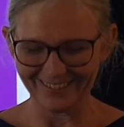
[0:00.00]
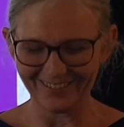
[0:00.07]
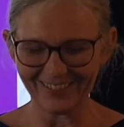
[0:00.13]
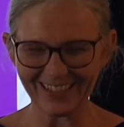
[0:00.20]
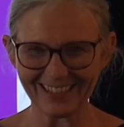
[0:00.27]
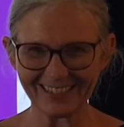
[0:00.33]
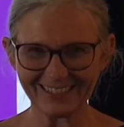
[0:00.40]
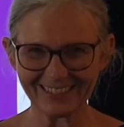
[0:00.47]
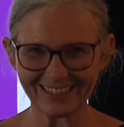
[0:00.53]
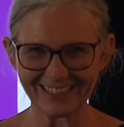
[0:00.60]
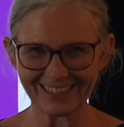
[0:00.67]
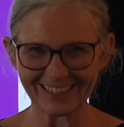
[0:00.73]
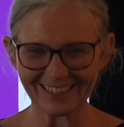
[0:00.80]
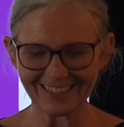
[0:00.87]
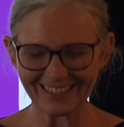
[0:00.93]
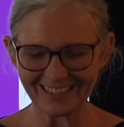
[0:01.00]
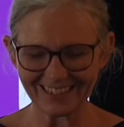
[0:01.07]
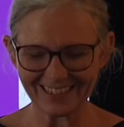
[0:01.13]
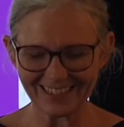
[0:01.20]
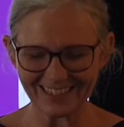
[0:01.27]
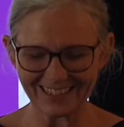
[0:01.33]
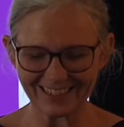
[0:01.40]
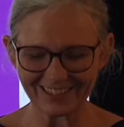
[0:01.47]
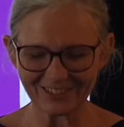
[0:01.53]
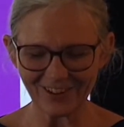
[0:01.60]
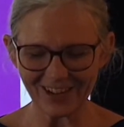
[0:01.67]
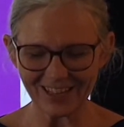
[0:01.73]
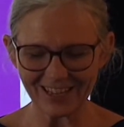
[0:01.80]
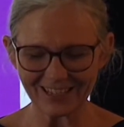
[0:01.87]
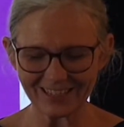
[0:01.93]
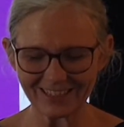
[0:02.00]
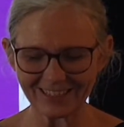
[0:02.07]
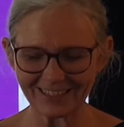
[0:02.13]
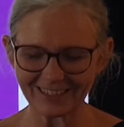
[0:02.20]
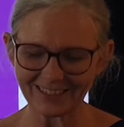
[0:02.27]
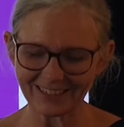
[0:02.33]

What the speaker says: Well done. Try this.